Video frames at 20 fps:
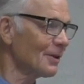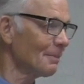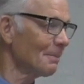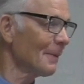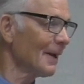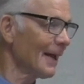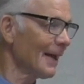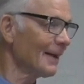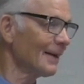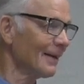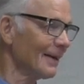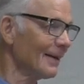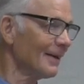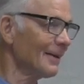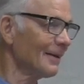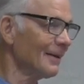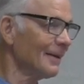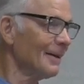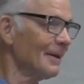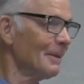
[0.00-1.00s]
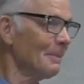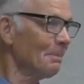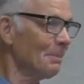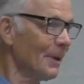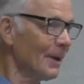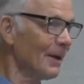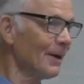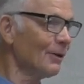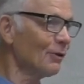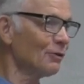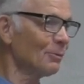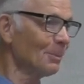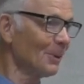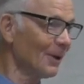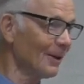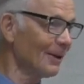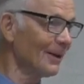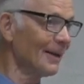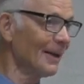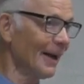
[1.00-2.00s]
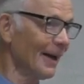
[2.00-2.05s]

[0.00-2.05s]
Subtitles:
demanded punishment and